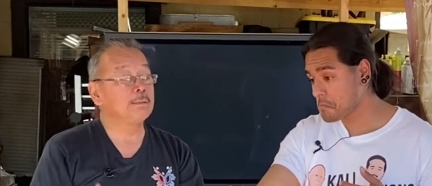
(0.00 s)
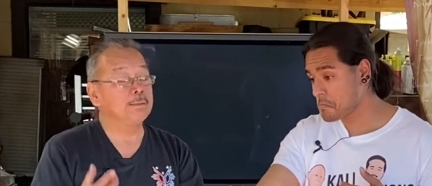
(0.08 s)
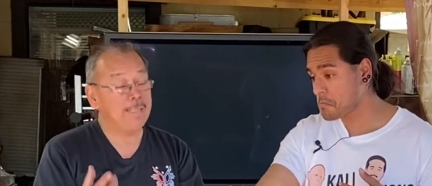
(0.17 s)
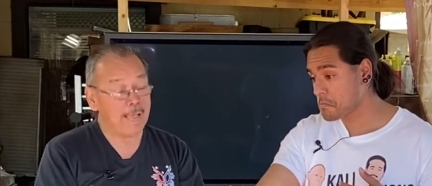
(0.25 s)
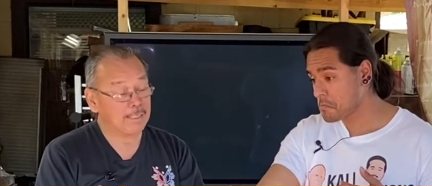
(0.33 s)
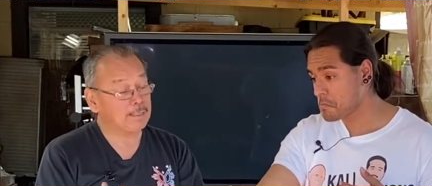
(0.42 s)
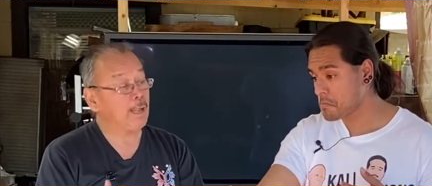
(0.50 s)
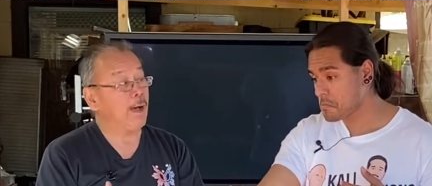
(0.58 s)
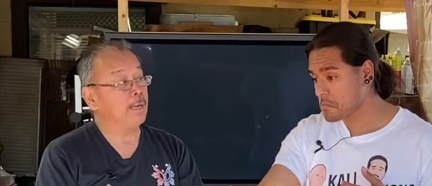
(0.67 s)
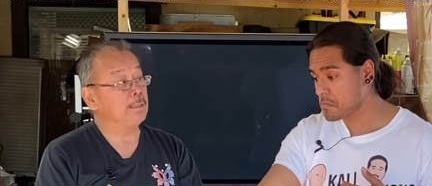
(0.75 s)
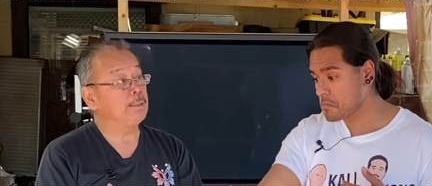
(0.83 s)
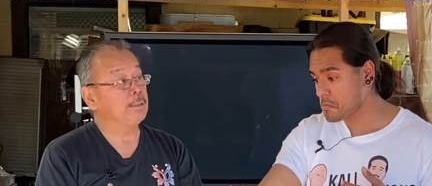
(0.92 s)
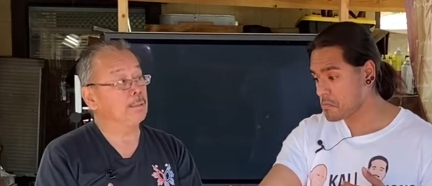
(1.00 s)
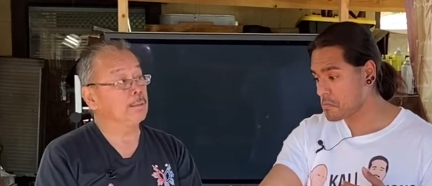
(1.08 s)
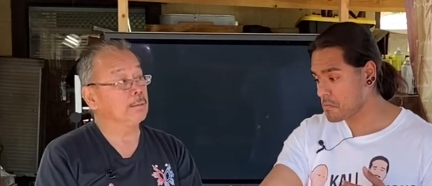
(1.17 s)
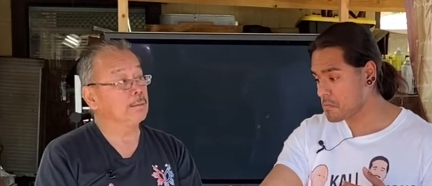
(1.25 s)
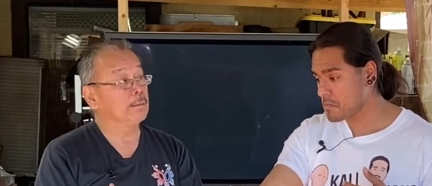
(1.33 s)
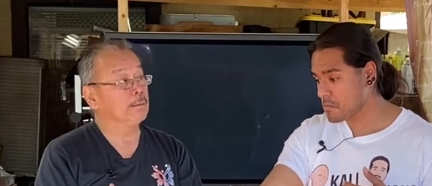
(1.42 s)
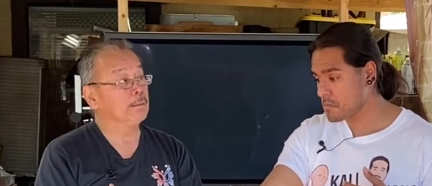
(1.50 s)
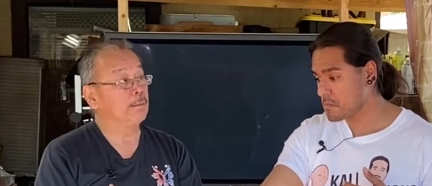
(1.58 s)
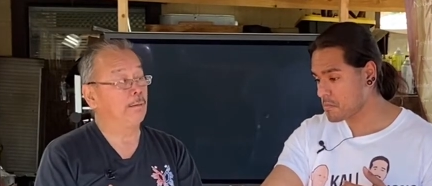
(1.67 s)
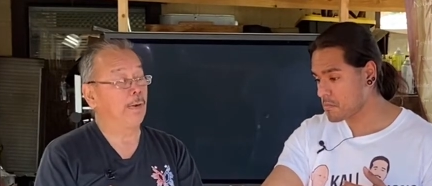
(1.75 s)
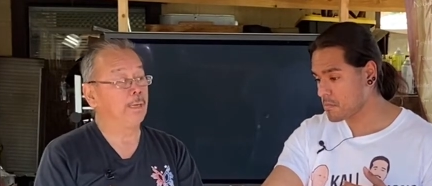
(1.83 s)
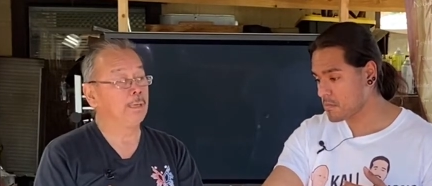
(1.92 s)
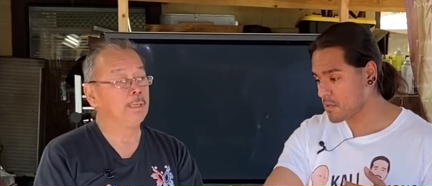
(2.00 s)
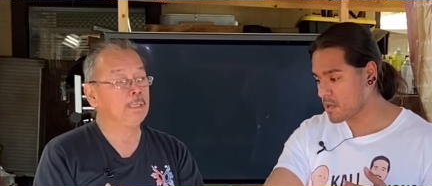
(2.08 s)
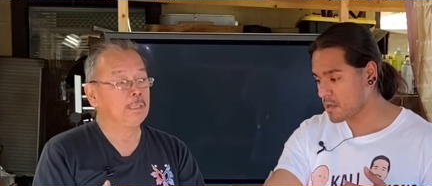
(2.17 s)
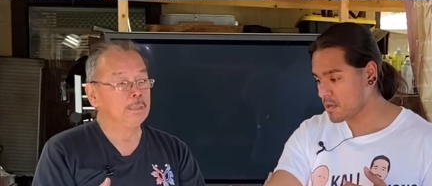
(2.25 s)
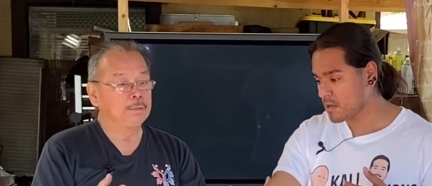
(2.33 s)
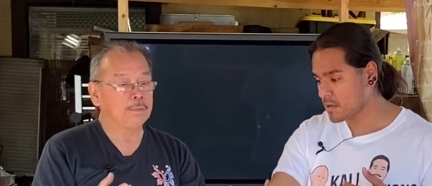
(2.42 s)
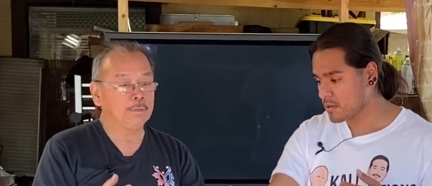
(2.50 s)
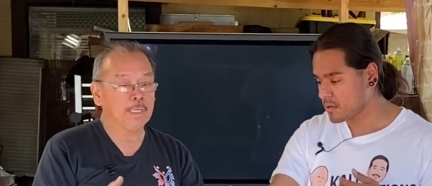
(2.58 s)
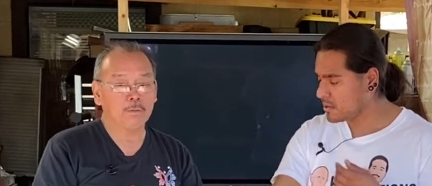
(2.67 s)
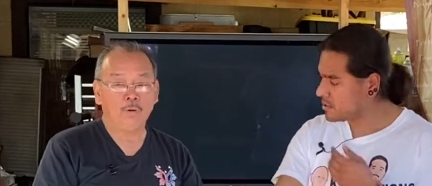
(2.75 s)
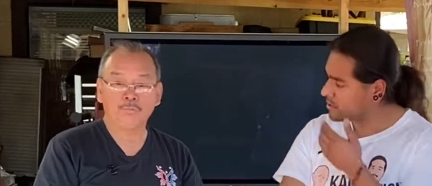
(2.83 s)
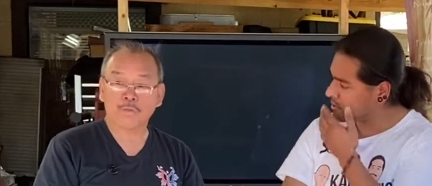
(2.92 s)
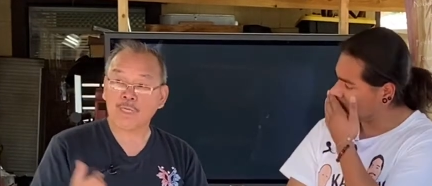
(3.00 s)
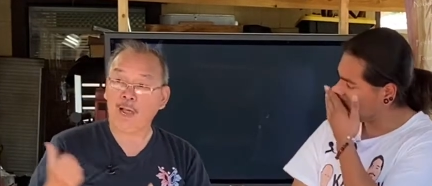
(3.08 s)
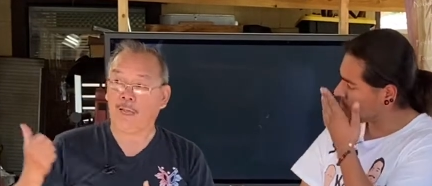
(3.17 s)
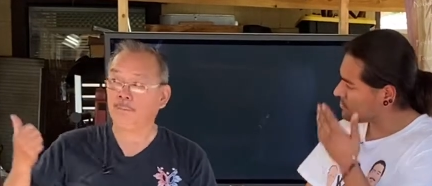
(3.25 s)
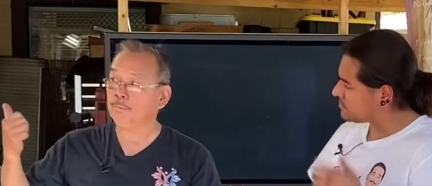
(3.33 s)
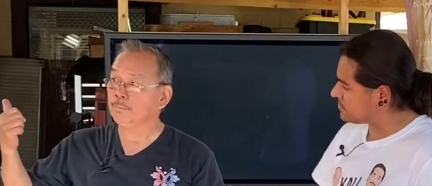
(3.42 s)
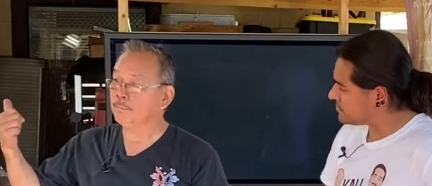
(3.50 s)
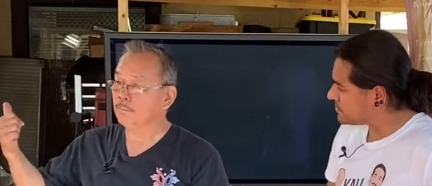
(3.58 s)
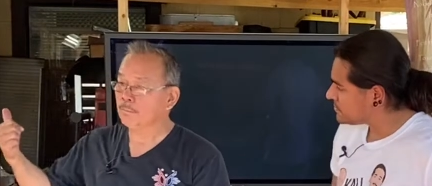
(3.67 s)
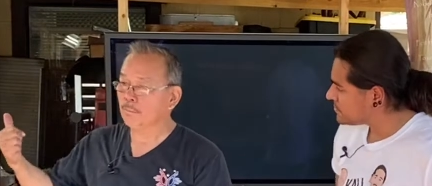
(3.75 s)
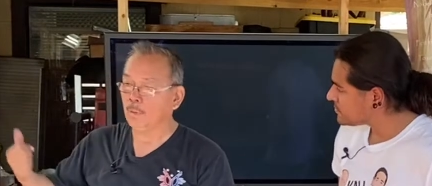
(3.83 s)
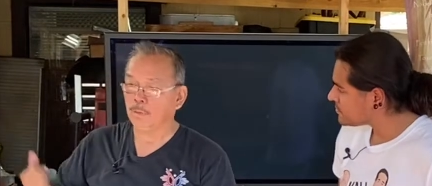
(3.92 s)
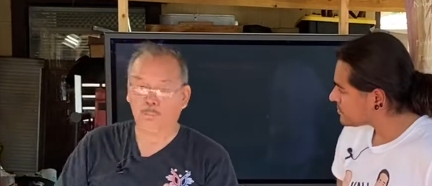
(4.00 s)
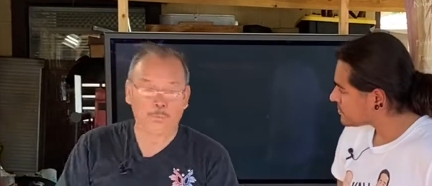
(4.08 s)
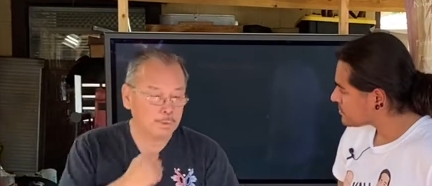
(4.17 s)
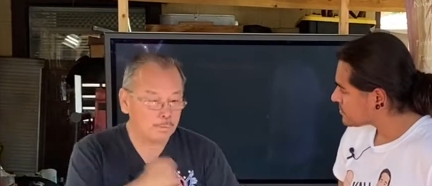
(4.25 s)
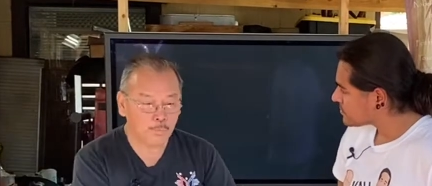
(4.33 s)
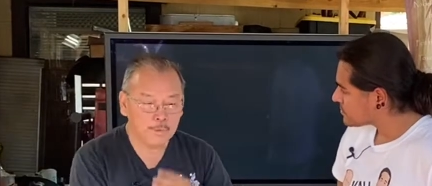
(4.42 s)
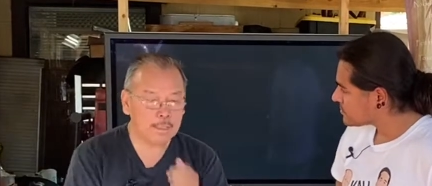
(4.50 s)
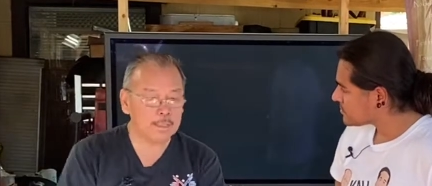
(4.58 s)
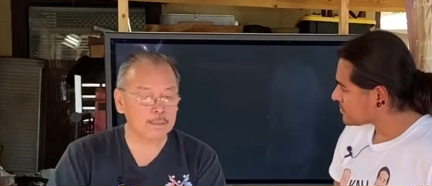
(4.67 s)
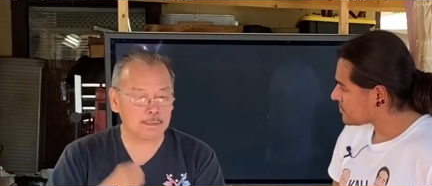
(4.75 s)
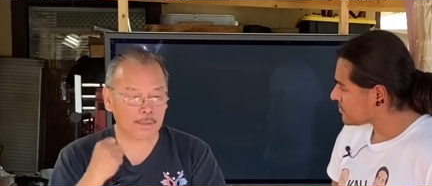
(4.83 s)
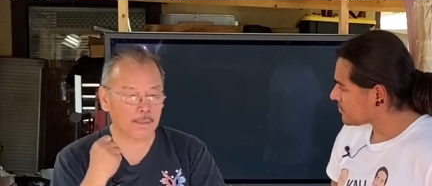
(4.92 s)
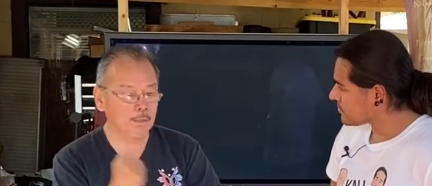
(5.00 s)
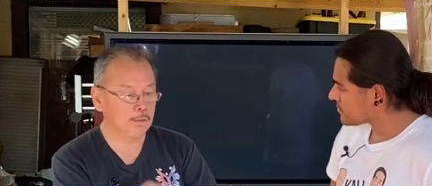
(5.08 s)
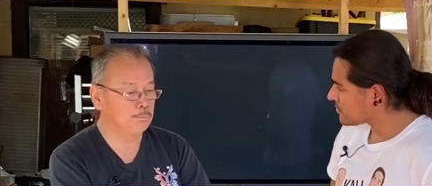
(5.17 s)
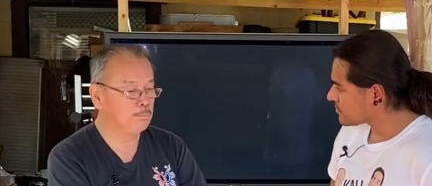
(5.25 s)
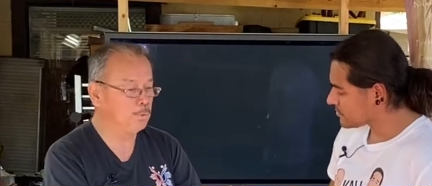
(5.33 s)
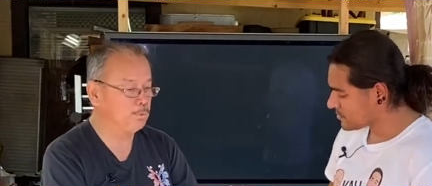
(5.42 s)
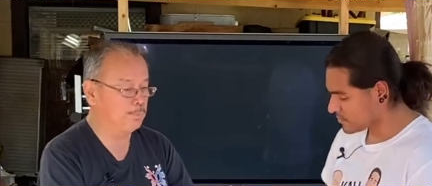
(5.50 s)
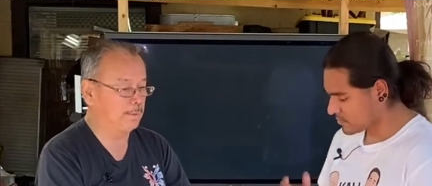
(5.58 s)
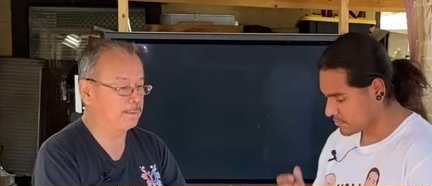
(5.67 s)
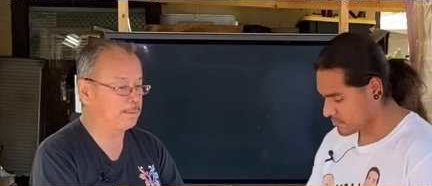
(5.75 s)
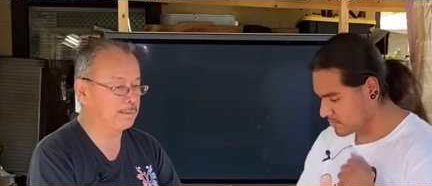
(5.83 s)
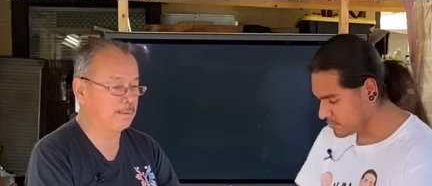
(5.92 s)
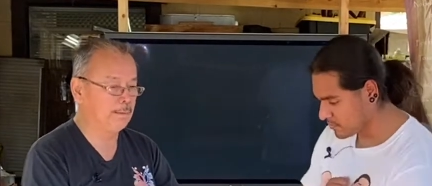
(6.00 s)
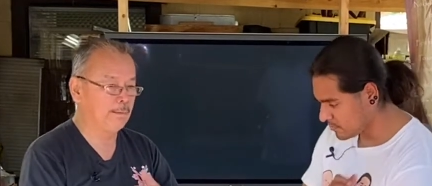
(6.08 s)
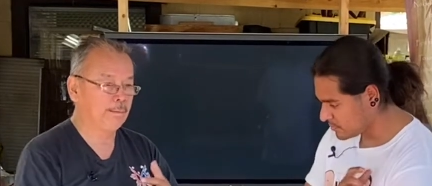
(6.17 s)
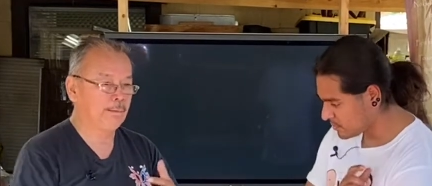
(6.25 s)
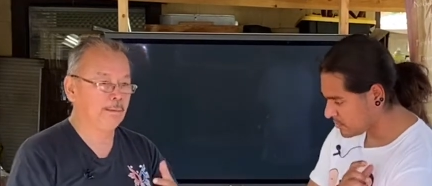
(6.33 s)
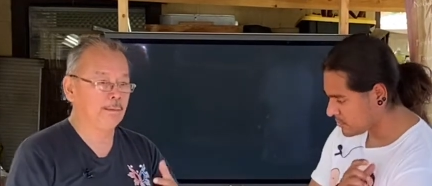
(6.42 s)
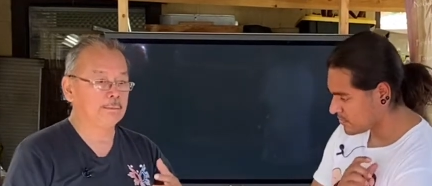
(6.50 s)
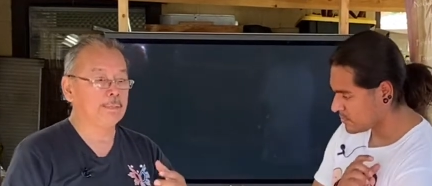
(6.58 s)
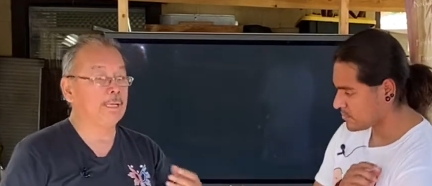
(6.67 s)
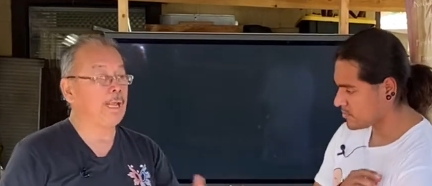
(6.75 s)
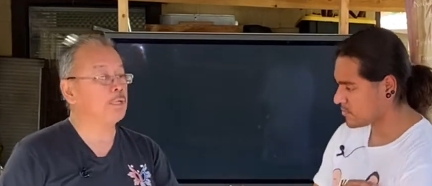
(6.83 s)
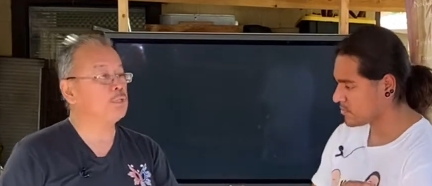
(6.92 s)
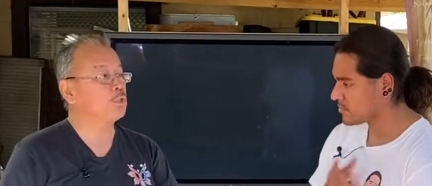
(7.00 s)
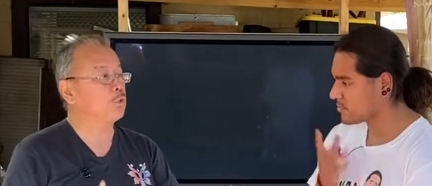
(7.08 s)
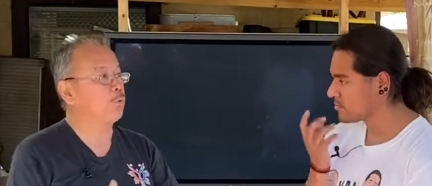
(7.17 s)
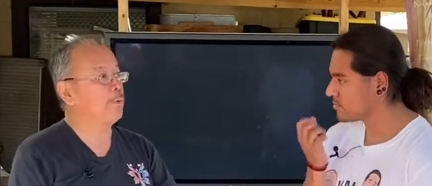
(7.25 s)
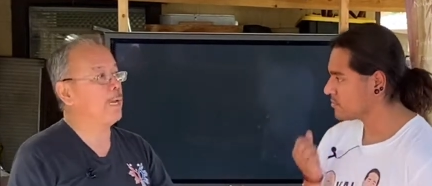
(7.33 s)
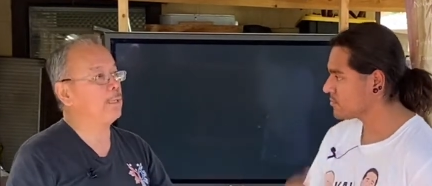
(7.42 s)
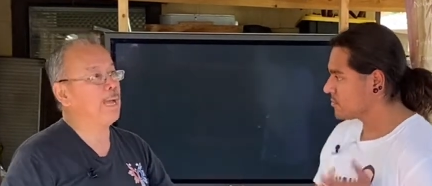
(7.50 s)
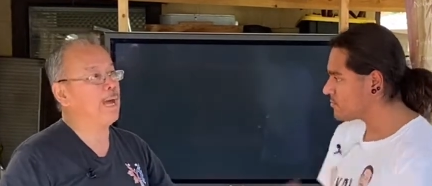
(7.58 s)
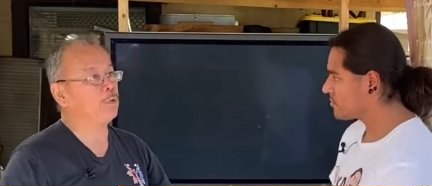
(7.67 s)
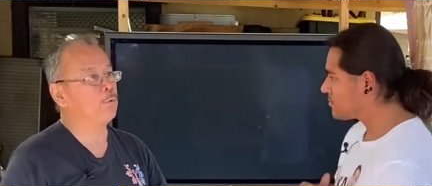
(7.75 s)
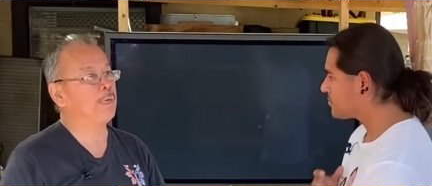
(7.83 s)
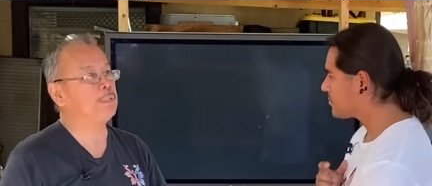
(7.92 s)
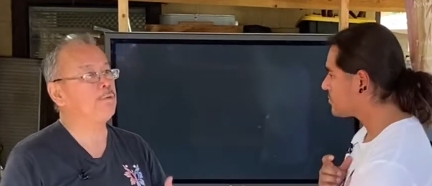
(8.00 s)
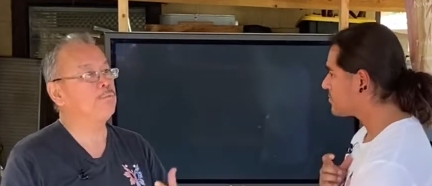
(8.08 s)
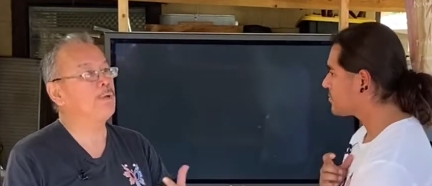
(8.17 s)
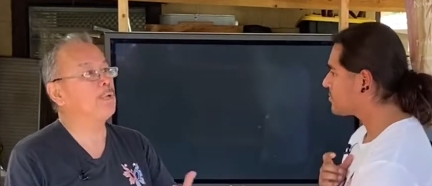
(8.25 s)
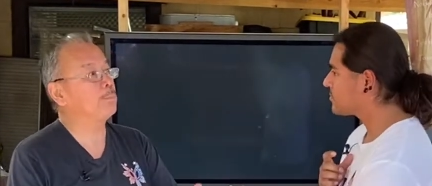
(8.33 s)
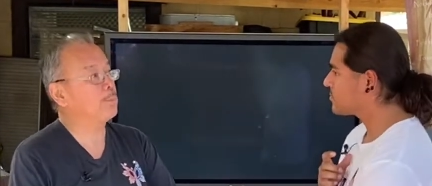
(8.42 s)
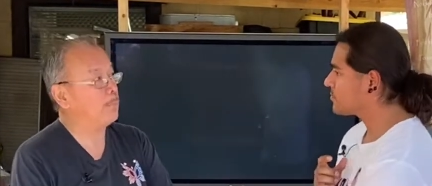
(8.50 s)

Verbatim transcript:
Speaker 1: That's the idea, right? So then over time, with, with these little movements, then I just create, how do I develop the